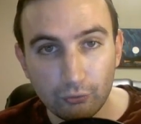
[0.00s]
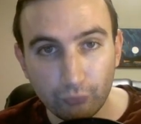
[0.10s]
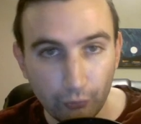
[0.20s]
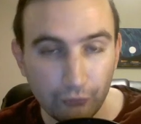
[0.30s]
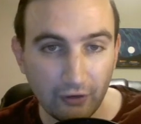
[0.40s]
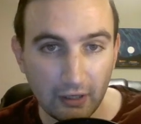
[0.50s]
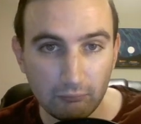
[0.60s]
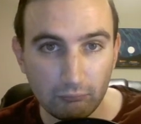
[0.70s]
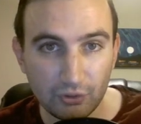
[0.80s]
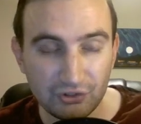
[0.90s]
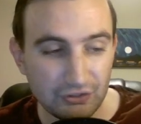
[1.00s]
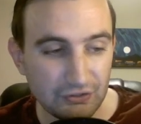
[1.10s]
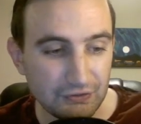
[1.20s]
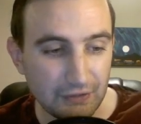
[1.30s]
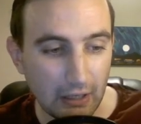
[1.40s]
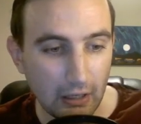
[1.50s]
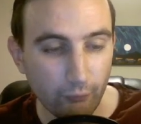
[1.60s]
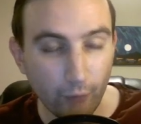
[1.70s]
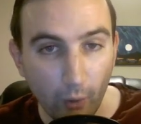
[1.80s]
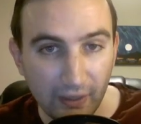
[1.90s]
crew team, which is a
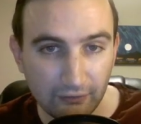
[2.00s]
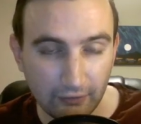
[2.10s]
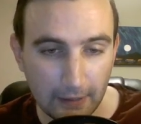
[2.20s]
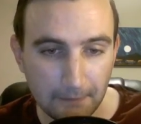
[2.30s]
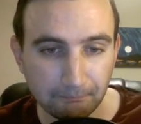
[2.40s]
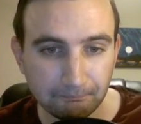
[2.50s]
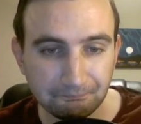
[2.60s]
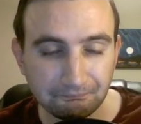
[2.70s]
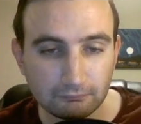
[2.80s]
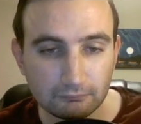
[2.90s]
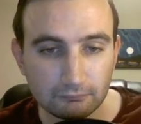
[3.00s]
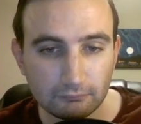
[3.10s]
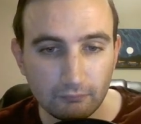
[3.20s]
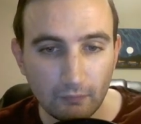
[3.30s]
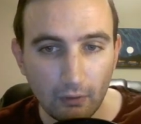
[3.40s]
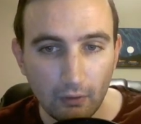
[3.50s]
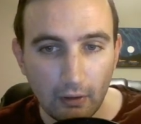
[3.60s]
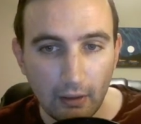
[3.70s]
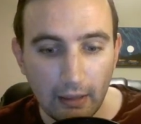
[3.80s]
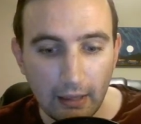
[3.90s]
rowing team.
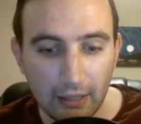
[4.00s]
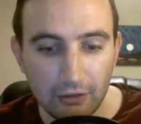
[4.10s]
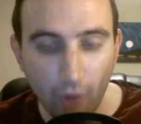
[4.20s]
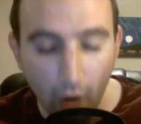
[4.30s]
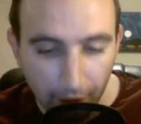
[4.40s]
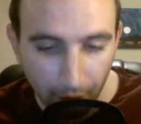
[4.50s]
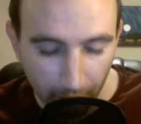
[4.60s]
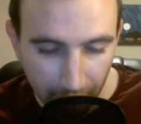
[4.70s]
And neither of the